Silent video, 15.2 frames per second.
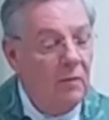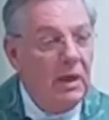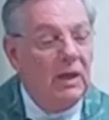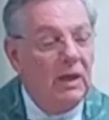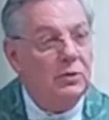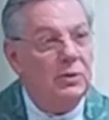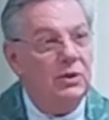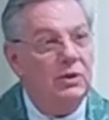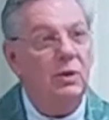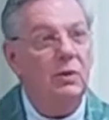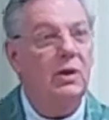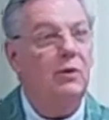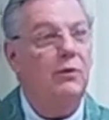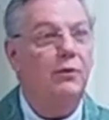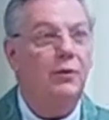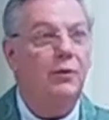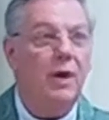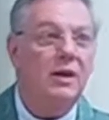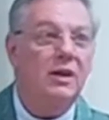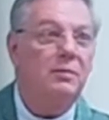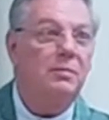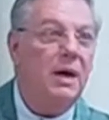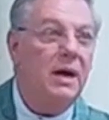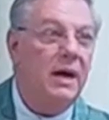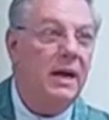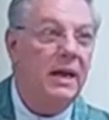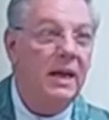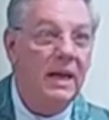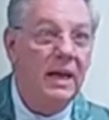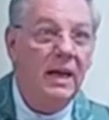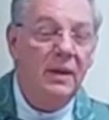because we're so confronted by